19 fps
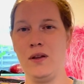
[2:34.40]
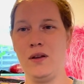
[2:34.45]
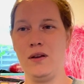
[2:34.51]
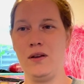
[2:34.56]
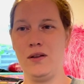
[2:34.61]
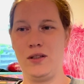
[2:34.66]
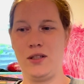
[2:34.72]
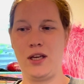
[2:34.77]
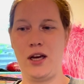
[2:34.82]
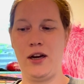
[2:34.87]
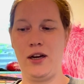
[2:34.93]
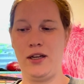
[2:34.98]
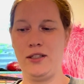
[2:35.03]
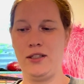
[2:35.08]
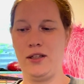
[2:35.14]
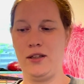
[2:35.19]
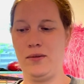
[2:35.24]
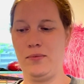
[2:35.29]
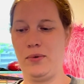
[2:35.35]
Scary
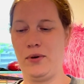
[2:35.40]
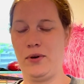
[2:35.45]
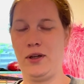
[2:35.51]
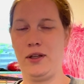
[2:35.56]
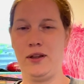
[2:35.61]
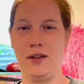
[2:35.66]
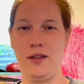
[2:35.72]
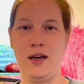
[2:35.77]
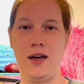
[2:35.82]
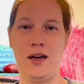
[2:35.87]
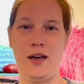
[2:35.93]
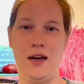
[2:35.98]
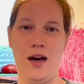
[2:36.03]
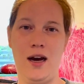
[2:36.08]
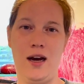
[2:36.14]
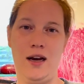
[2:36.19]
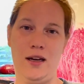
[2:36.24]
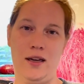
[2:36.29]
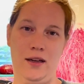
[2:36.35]
to the point that
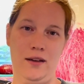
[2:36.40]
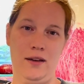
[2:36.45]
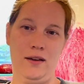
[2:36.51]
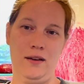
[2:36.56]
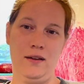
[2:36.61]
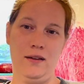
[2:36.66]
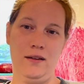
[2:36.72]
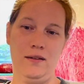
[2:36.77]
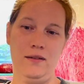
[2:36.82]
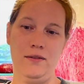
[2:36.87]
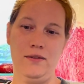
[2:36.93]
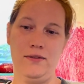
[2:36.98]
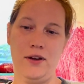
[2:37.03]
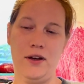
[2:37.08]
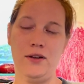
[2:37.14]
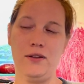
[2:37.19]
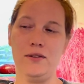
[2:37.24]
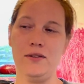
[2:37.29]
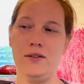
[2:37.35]
I
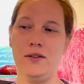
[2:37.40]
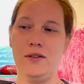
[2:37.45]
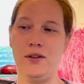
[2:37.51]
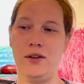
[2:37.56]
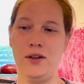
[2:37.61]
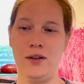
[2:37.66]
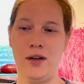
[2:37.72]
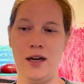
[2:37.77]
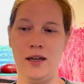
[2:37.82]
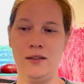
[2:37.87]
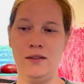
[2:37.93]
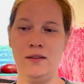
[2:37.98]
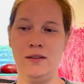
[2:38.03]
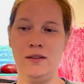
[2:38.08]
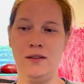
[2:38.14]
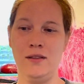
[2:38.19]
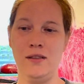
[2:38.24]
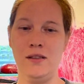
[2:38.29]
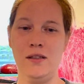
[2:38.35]
felt
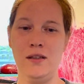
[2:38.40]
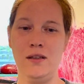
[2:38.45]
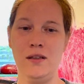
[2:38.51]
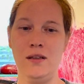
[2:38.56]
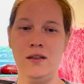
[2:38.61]
threatened.